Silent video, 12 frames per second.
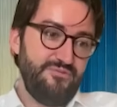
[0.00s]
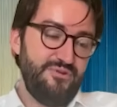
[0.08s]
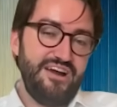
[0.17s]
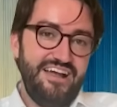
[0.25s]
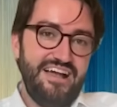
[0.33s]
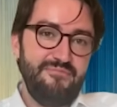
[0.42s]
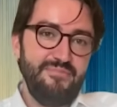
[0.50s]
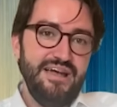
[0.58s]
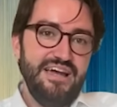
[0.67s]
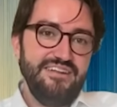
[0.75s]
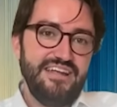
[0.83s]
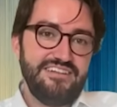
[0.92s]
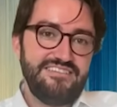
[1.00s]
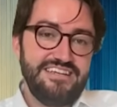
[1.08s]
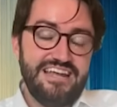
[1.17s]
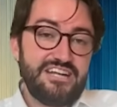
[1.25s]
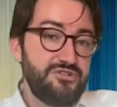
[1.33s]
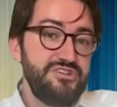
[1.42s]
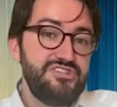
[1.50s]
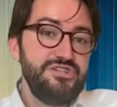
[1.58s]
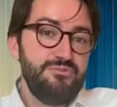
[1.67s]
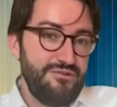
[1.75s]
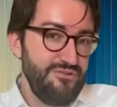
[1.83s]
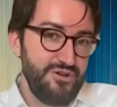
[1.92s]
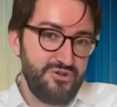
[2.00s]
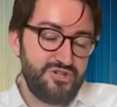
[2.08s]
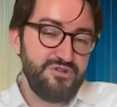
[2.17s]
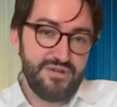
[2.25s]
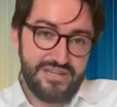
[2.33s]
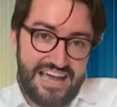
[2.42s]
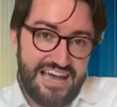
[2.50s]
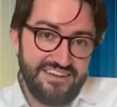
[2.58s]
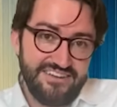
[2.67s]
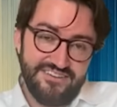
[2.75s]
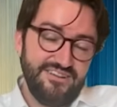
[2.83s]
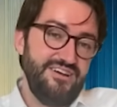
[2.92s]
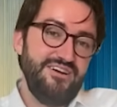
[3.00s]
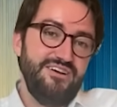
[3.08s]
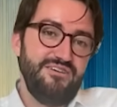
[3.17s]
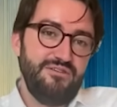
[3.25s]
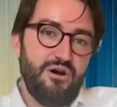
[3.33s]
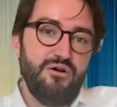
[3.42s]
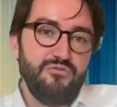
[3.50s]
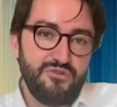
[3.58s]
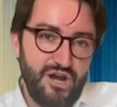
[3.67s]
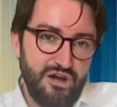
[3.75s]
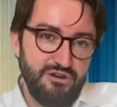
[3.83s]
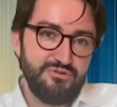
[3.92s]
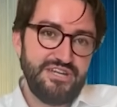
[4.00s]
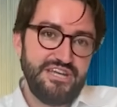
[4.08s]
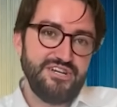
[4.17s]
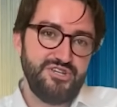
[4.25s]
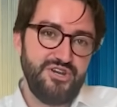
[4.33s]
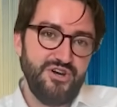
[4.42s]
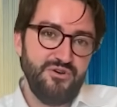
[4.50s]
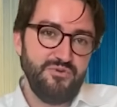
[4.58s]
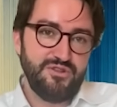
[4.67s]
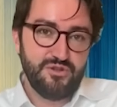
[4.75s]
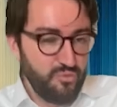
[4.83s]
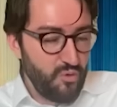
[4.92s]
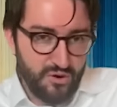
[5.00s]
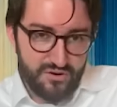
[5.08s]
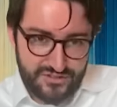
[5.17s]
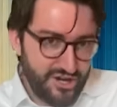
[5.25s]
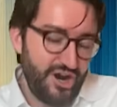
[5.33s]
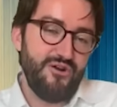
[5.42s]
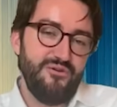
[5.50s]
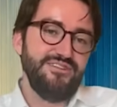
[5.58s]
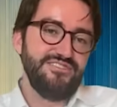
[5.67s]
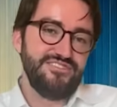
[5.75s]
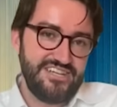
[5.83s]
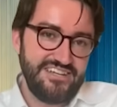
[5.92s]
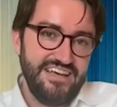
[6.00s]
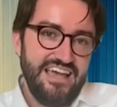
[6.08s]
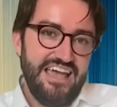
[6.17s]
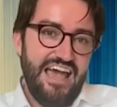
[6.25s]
where that the electricity revolution began over 100 years ago with the war of the currents, and